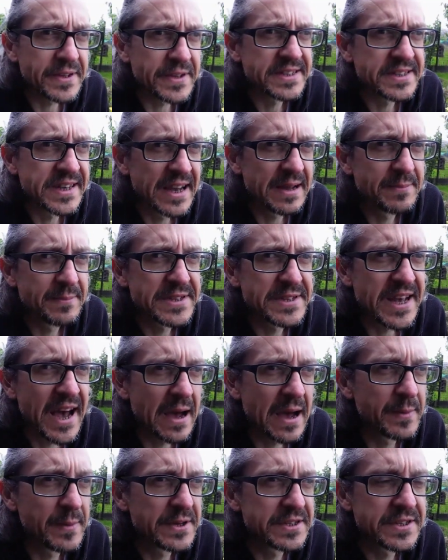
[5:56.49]
the same
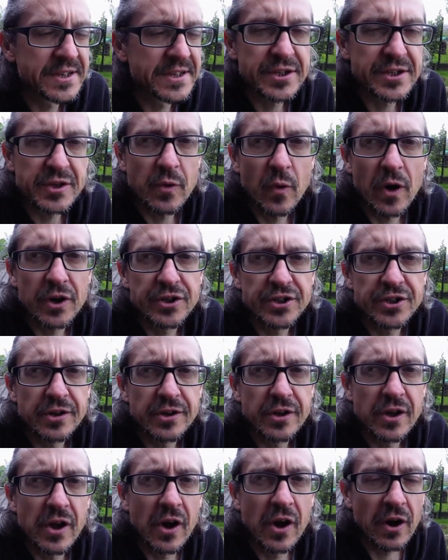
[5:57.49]
time as the squash
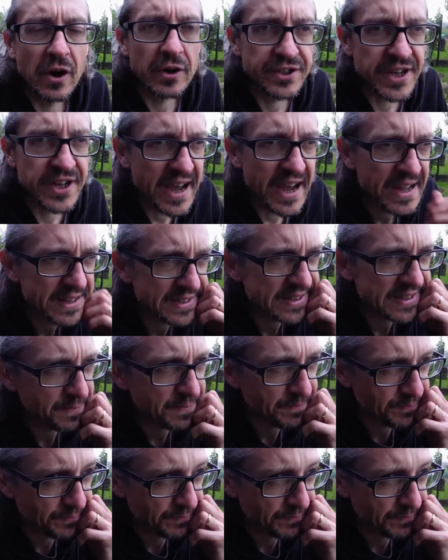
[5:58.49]
and courgette.